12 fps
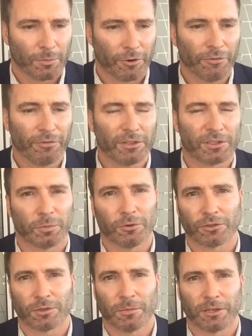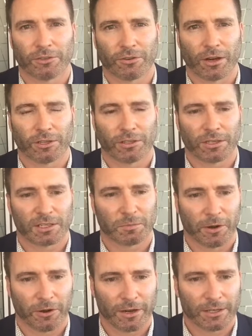Proven in sports administration
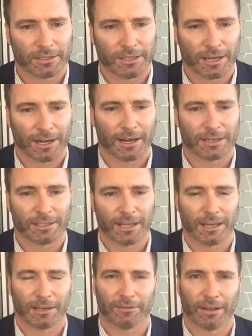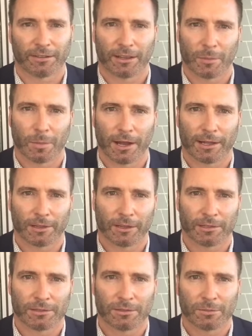experience and an understanding of athlete
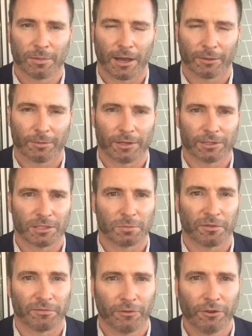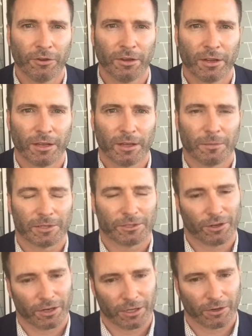pathways is preferred, but
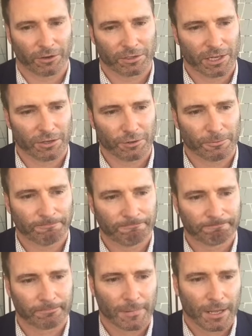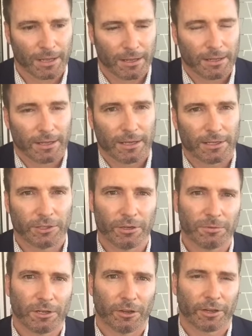certainly not essential. In
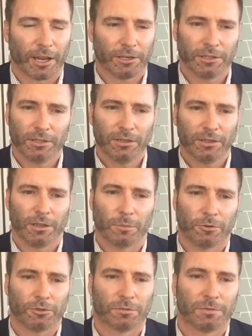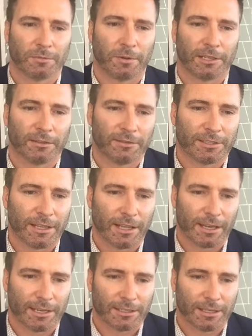terms of location, the board's perspective is
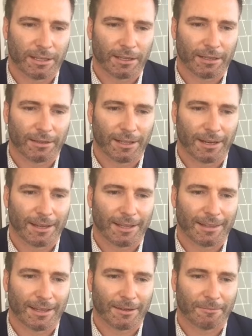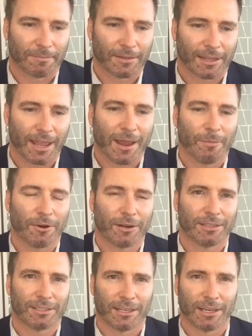that either
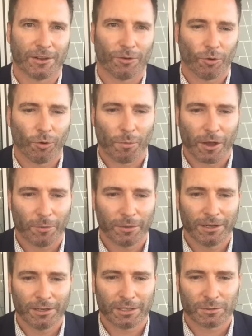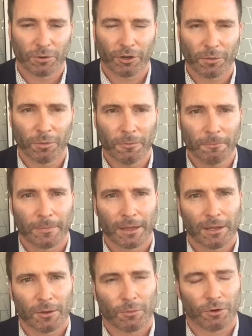Canberra, Sydney or Melbourne is workable.
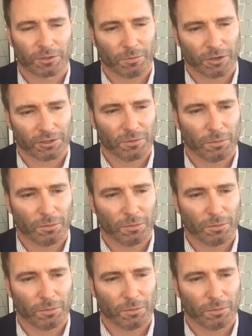What is most